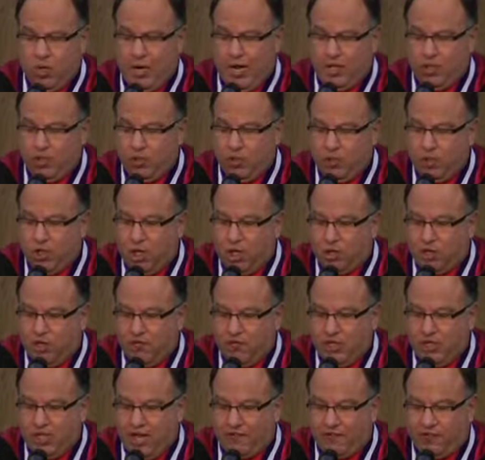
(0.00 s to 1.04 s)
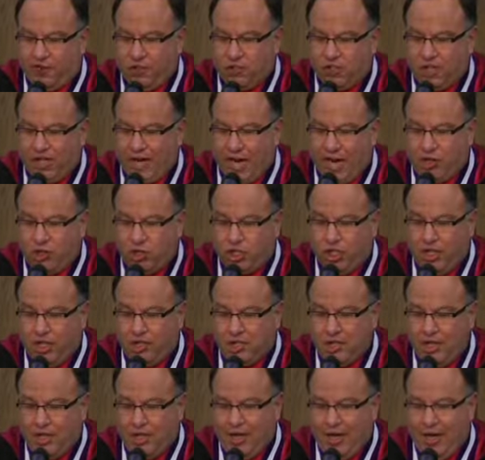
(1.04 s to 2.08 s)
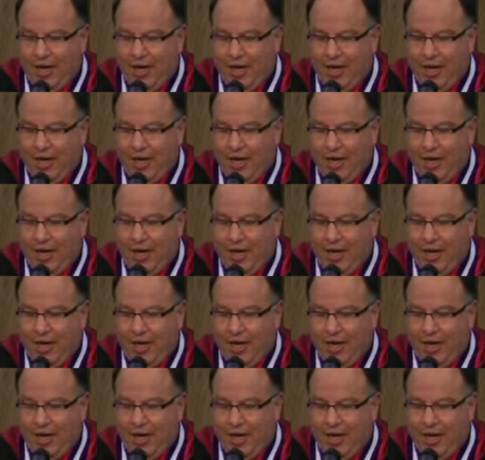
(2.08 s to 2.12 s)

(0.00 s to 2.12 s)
as a result of his efforts and energies,